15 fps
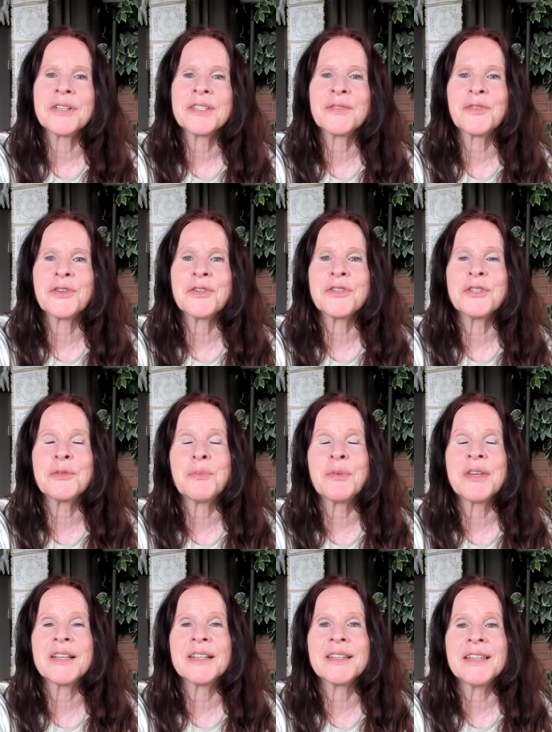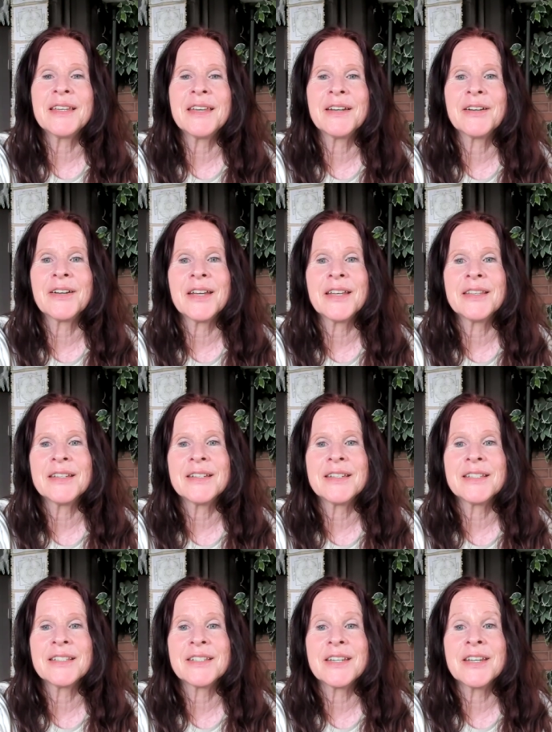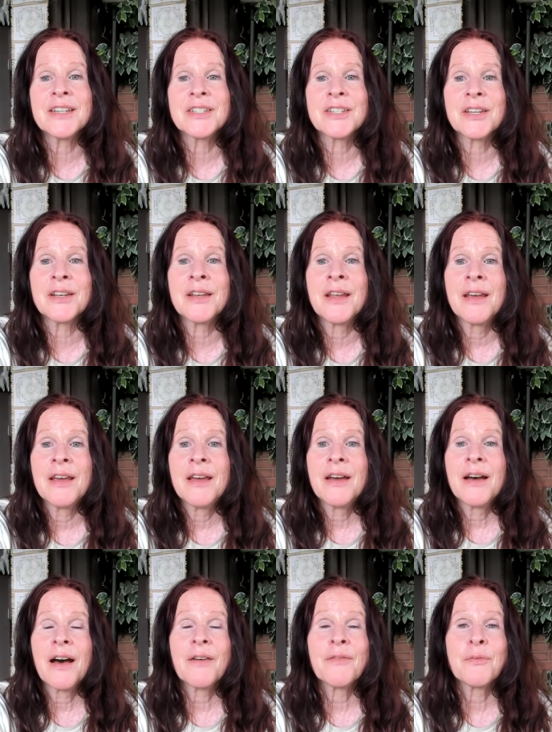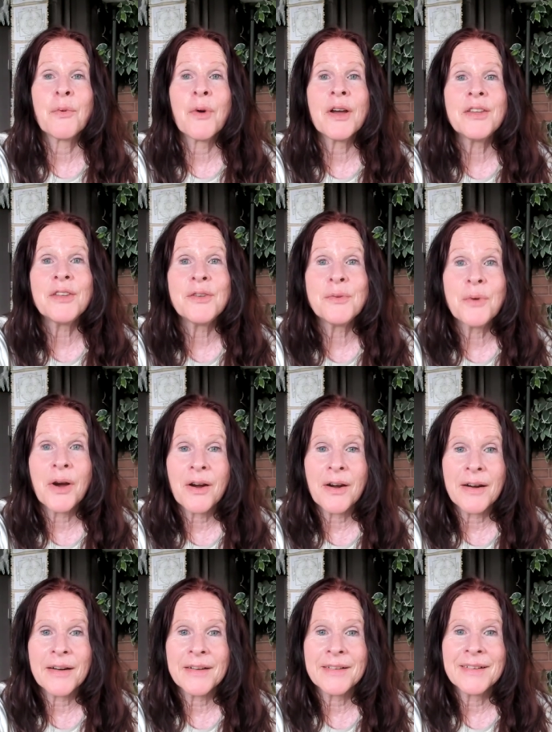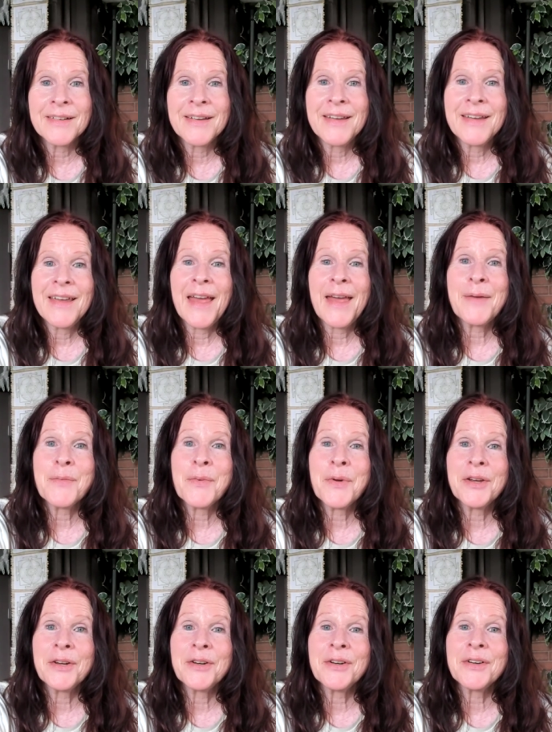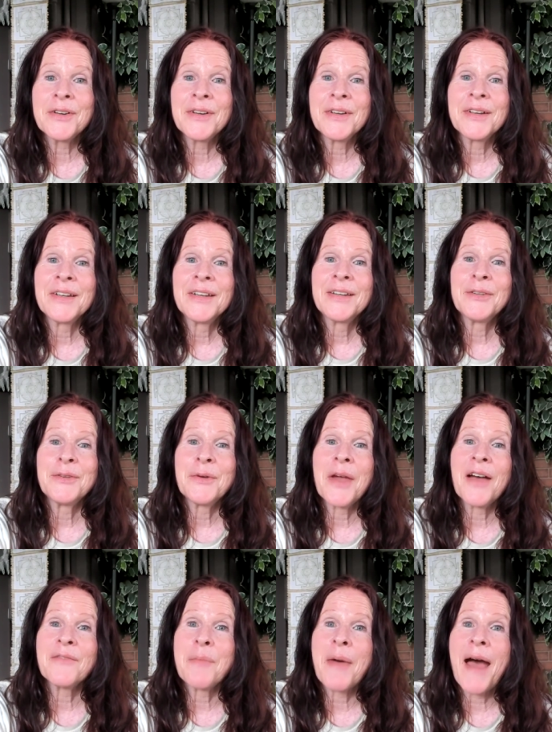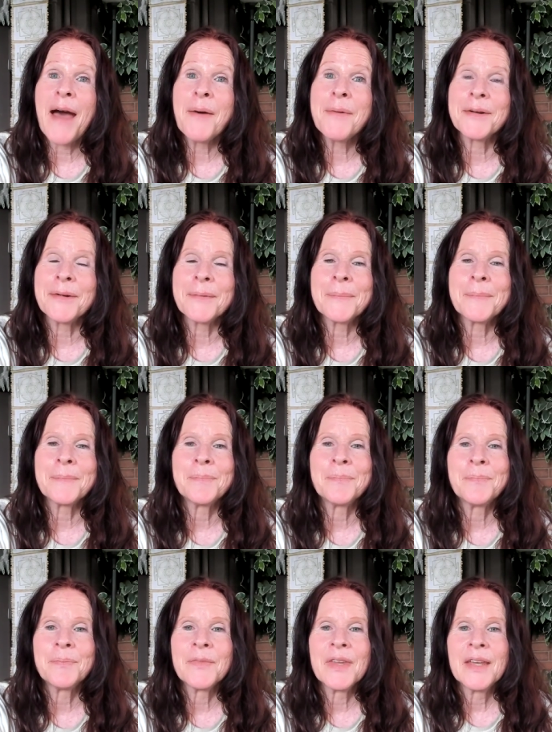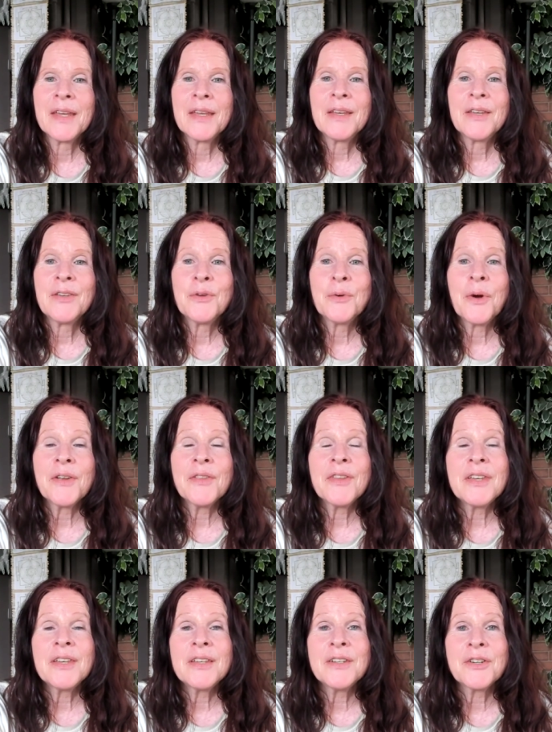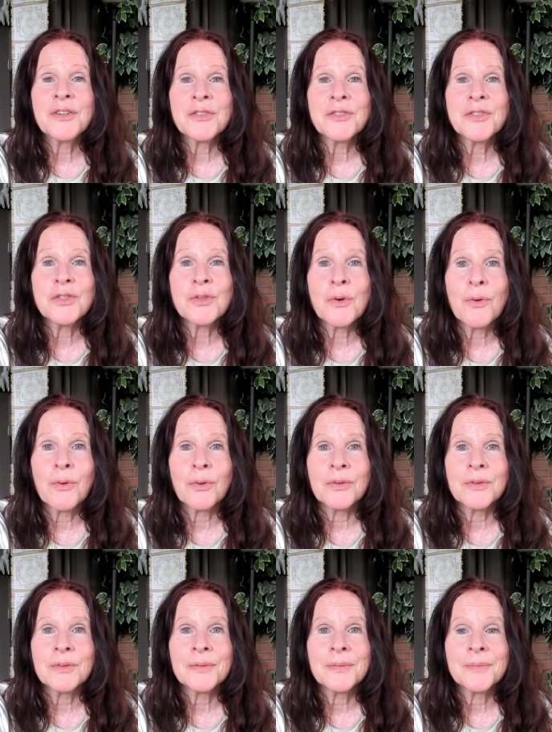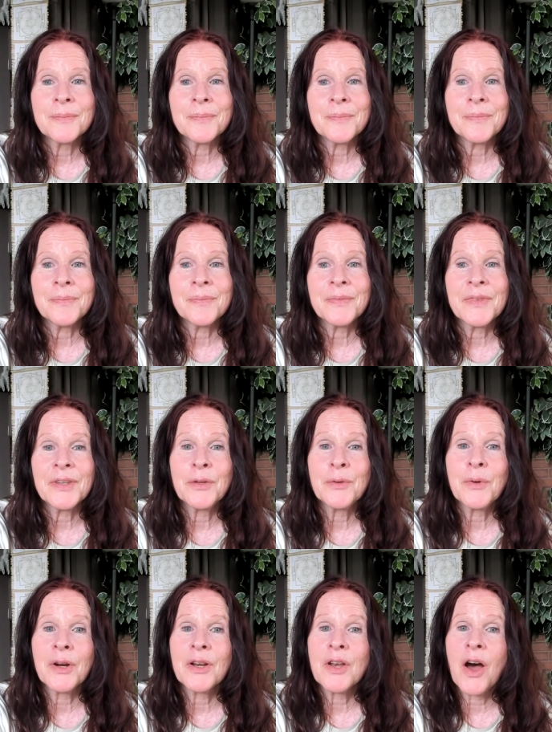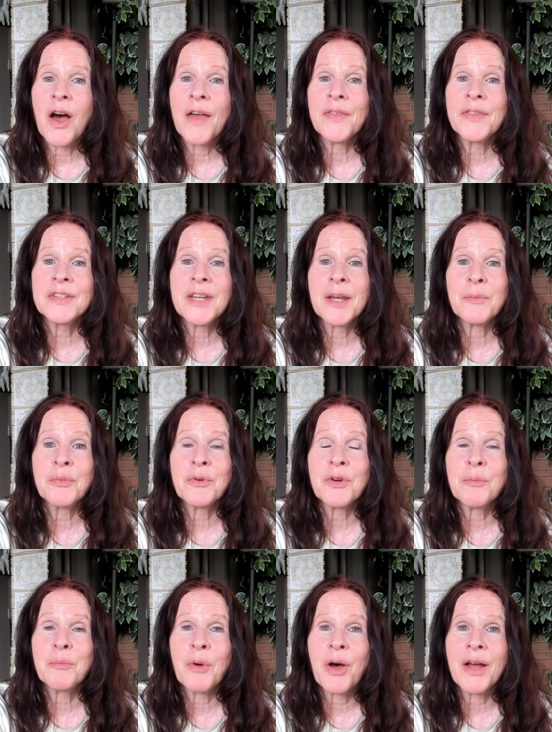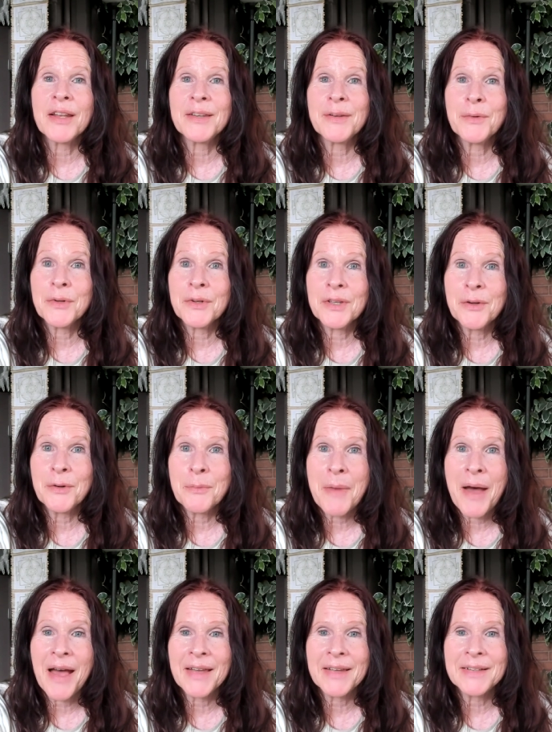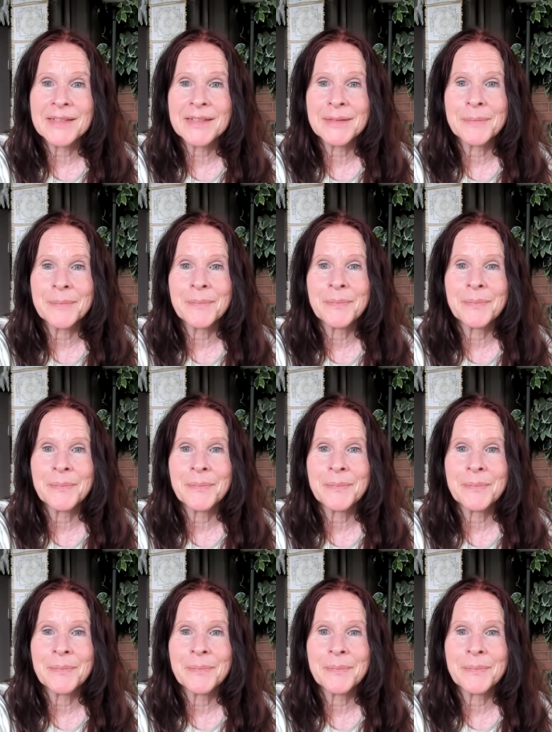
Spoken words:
must first be clear in the distinction of what you are and where you have power. You are the eternal soul. You are not the temporary body or ego mind.